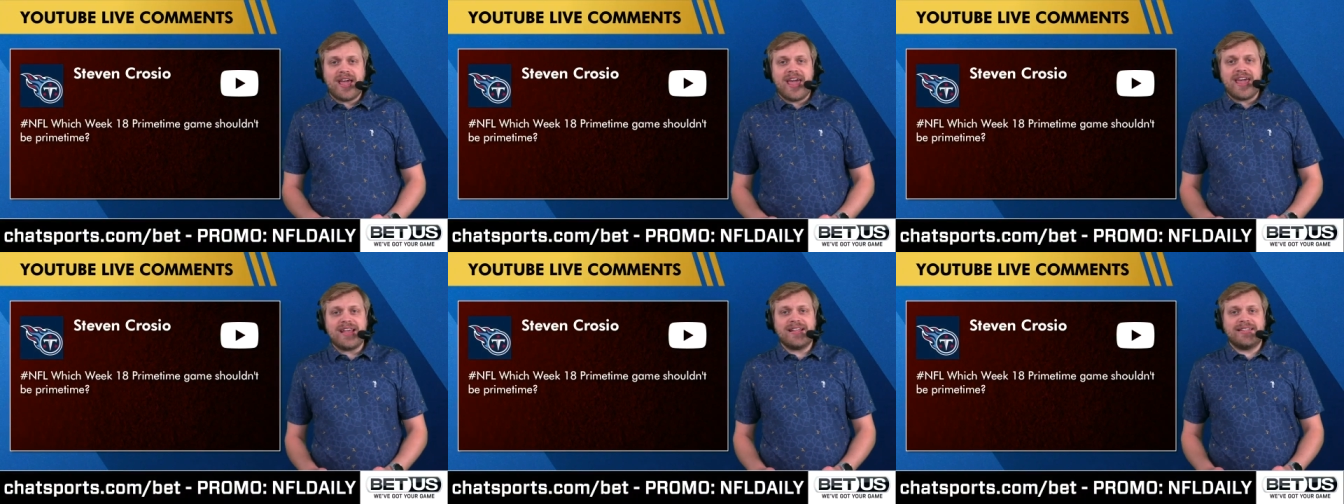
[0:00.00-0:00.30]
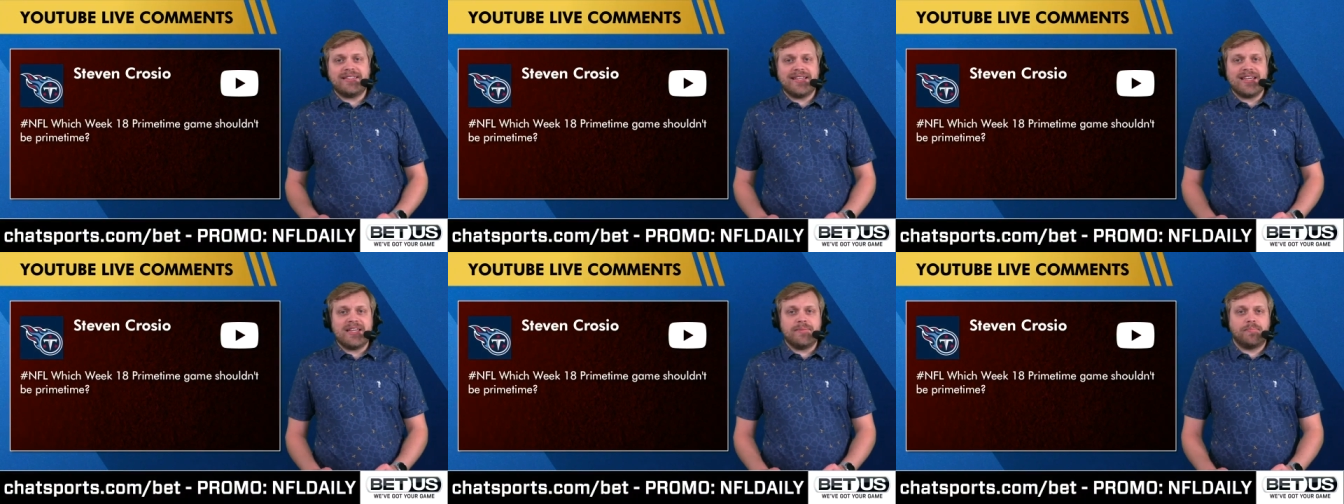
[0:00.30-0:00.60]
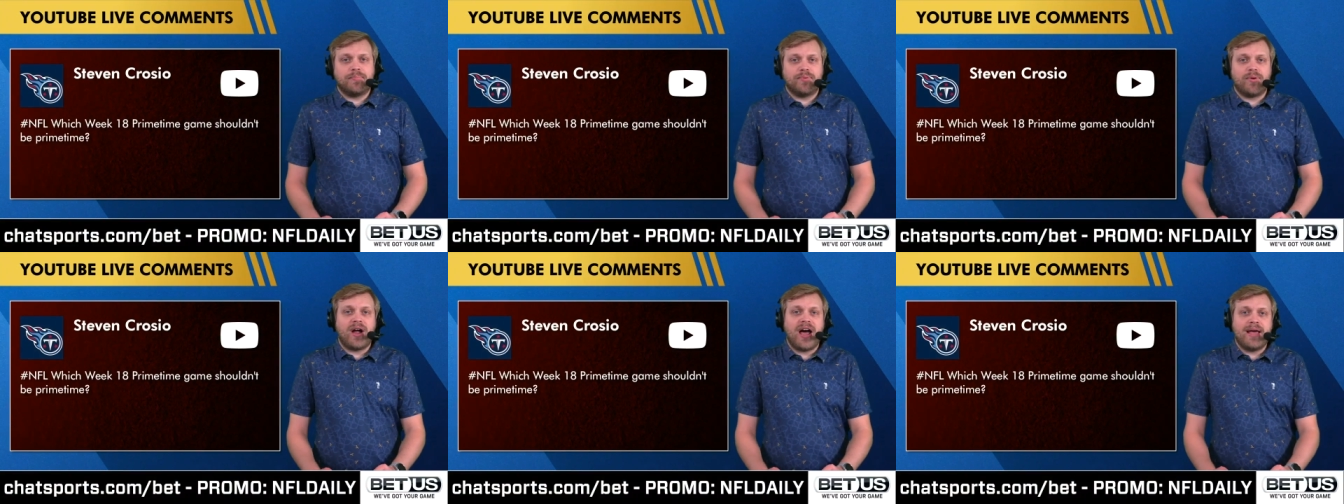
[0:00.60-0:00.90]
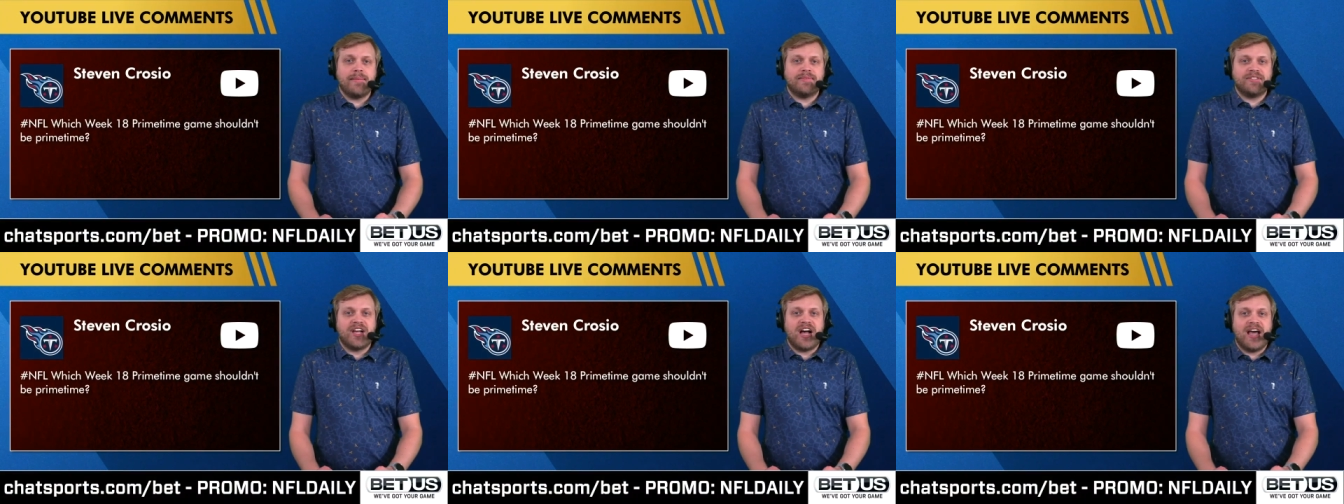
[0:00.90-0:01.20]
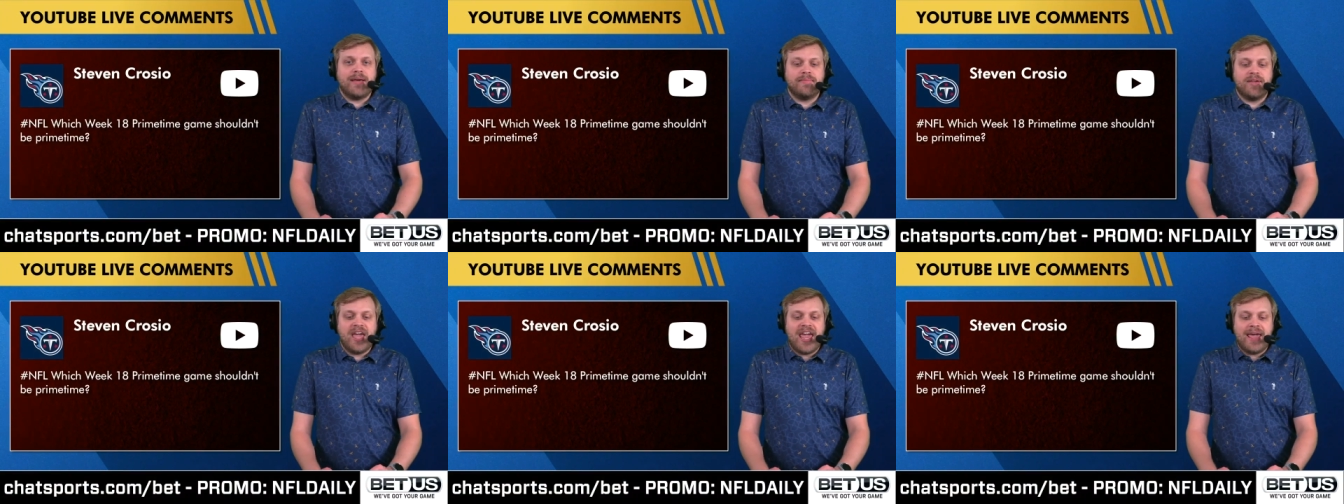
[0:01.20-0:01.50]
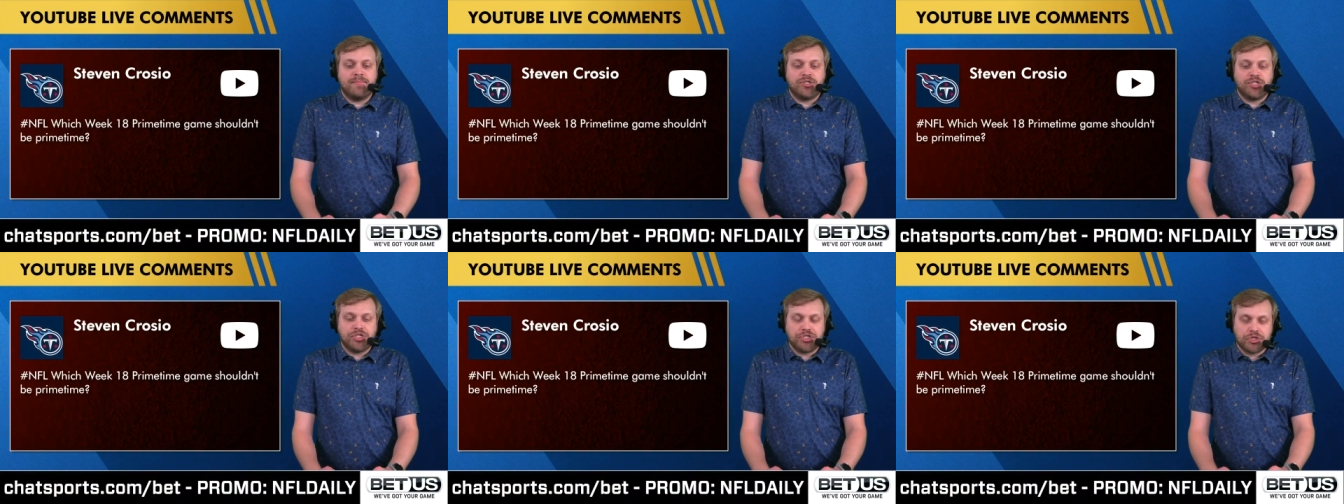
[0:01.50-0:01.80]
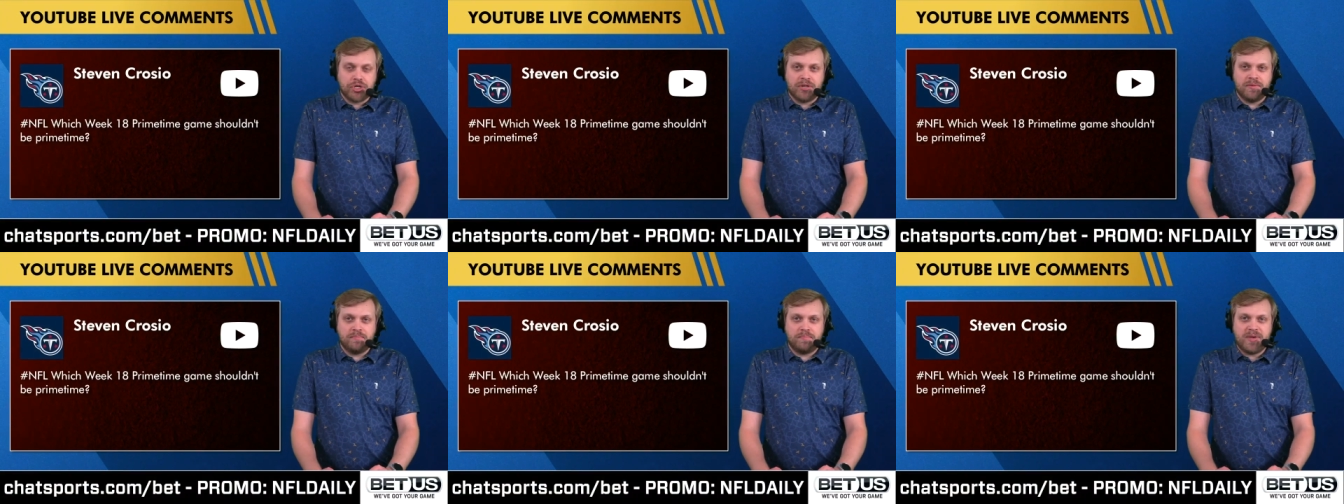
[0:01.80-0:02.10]
18 primetime game
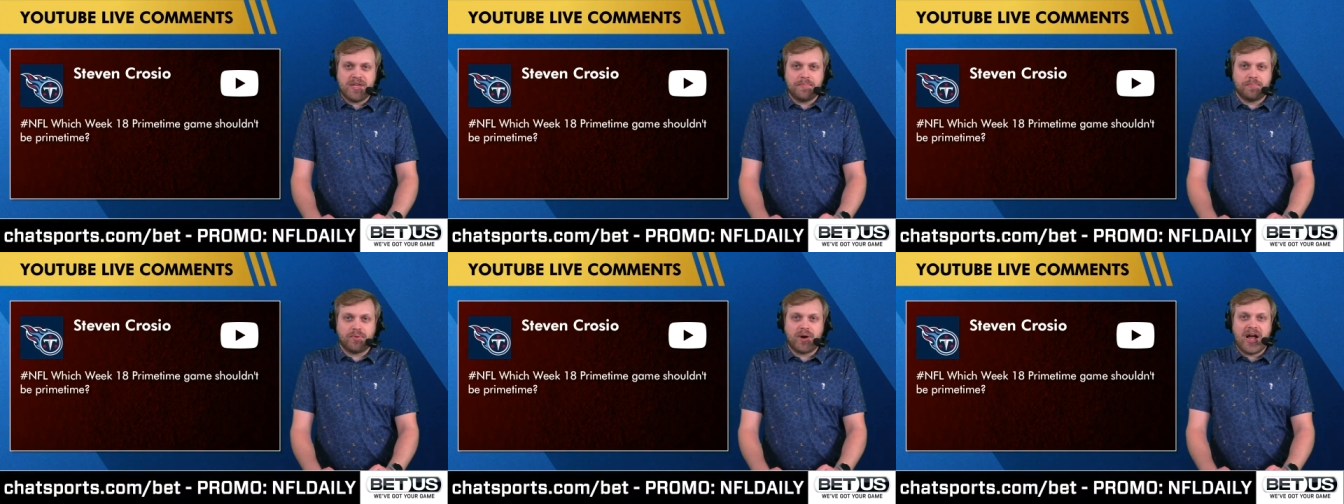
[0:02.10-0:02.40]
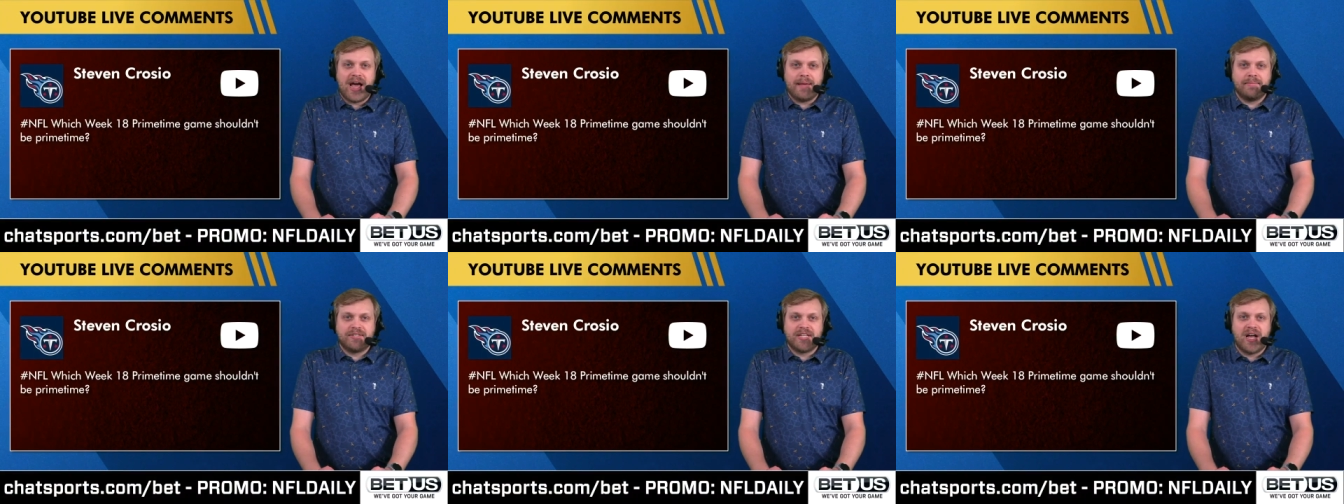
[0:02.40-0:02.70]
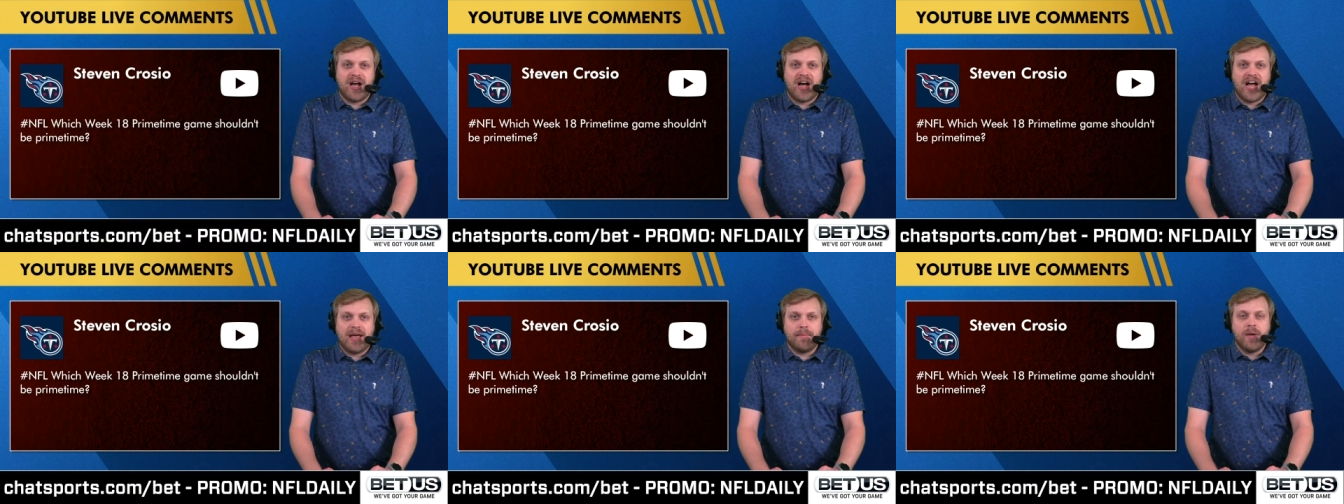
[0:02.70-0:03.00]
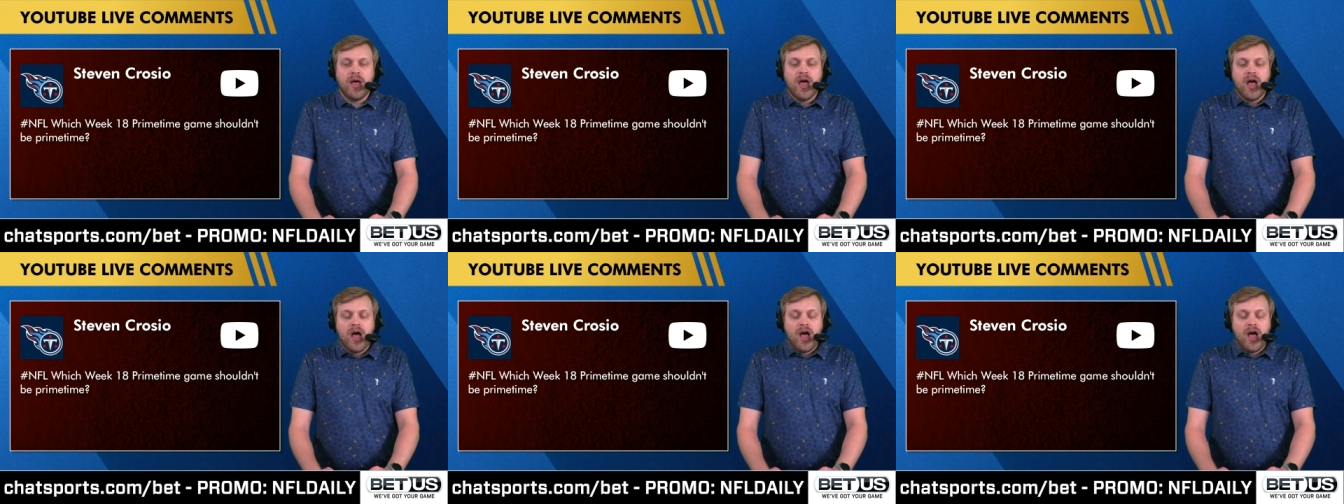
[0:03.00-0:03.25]
shouldn't be primetime?